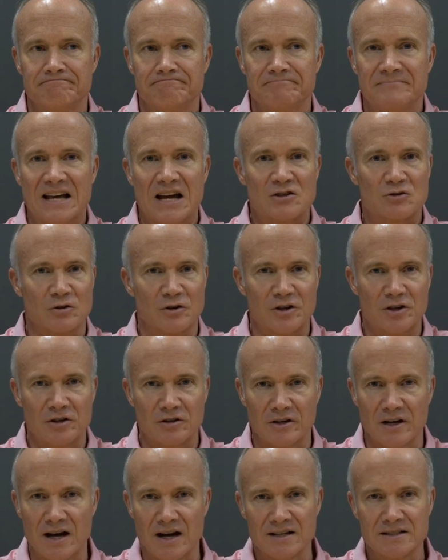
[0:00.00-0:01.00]
natural
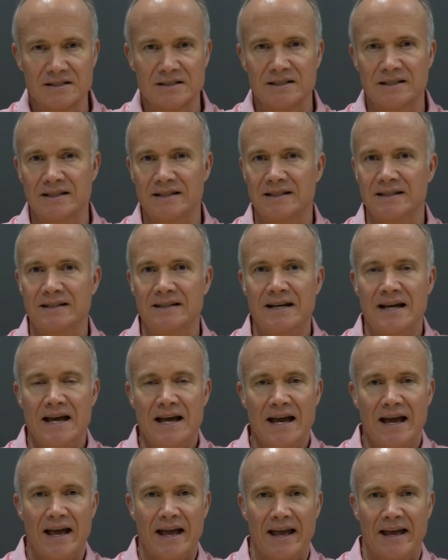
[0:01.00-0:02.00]
curiosity
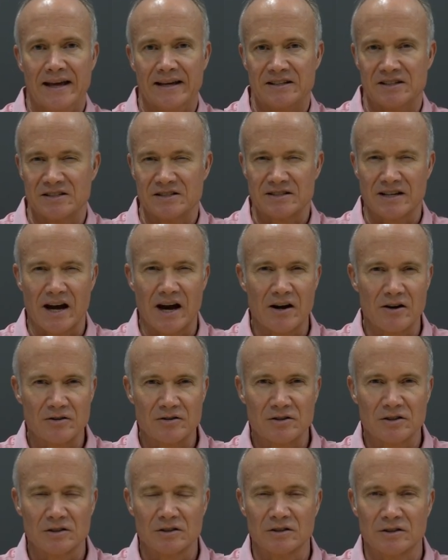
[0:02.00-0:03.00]
and desire
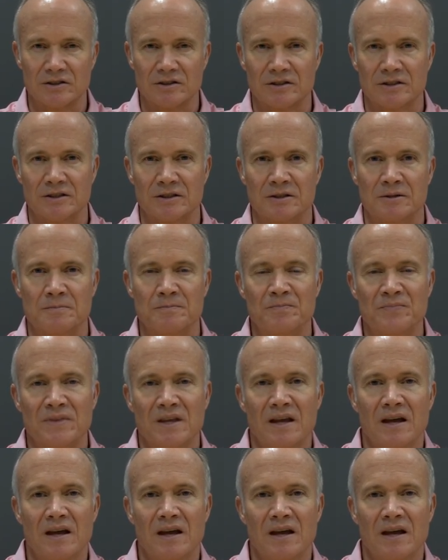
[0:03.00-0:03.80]
to learn,